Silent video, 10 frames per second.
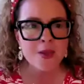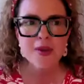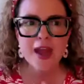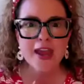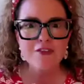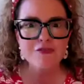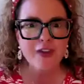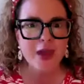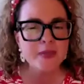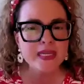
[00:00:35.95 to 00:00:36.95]
But hey,
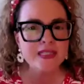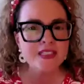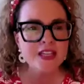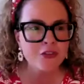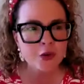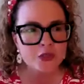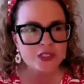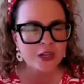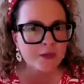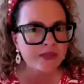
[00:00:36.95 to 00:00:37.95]
families and those
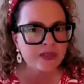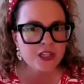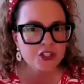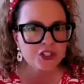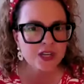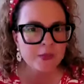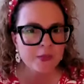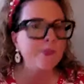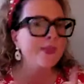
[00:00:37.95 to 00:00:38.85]
sitting around the kitchen table,